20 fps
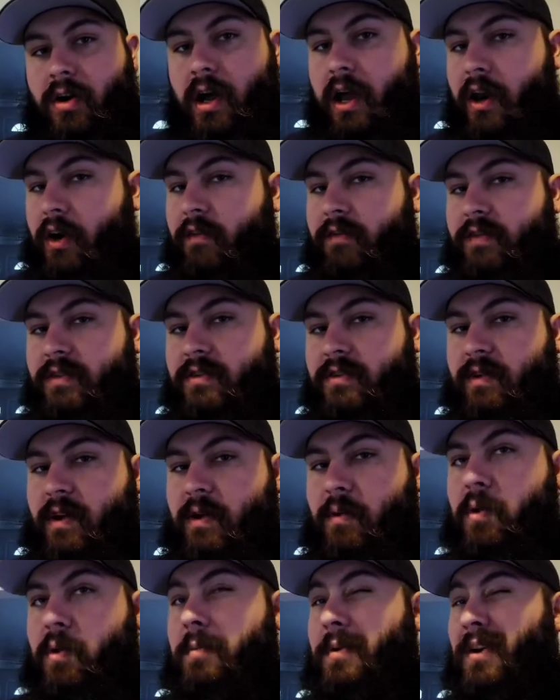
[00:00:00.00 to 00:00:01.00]
I don't know if this is the
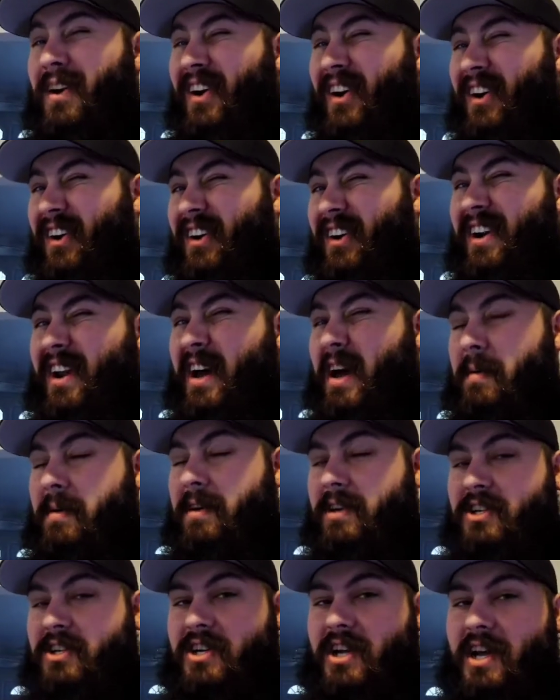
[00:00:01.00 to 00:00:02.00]
right word, but
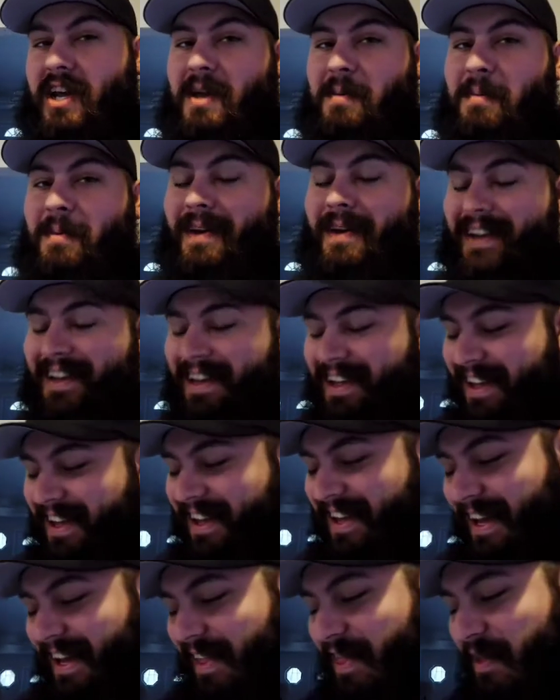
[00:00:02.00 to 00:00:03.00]
ergonomic shape
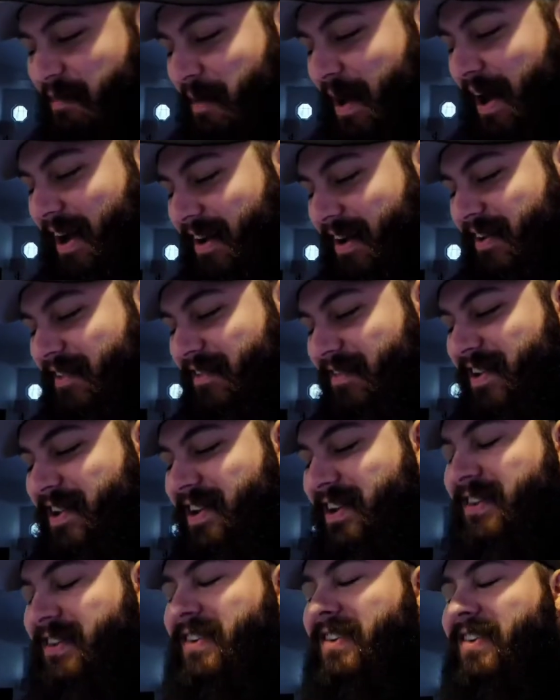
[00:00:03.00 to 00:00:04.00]
in the back of your
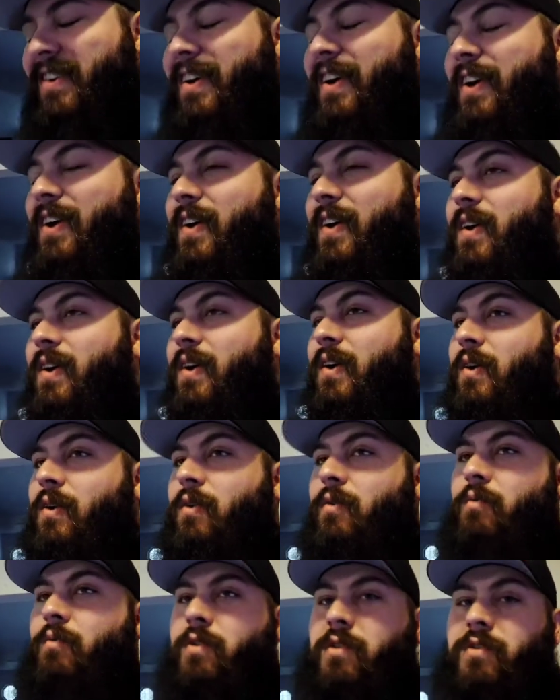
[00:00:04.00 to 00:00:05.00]
vehicle
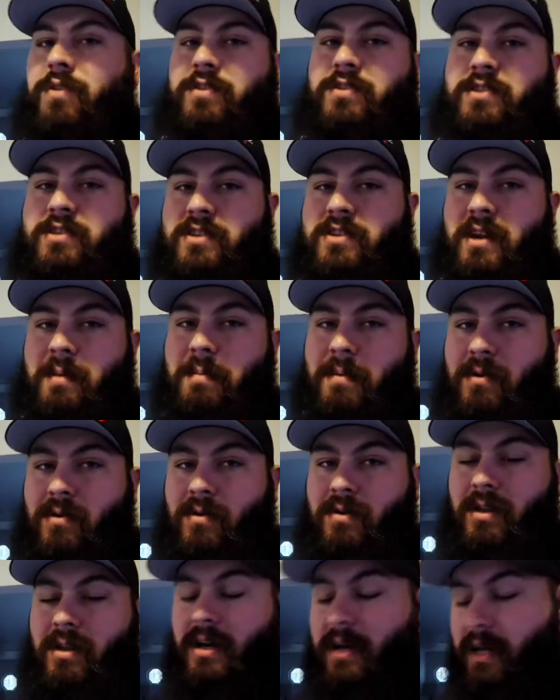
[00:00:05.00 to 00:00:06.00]
with
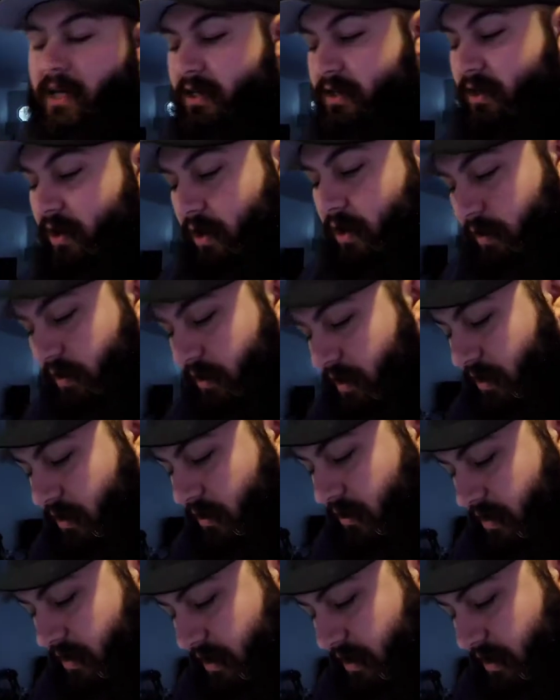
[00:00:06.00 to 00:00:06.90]
typical luggage. Although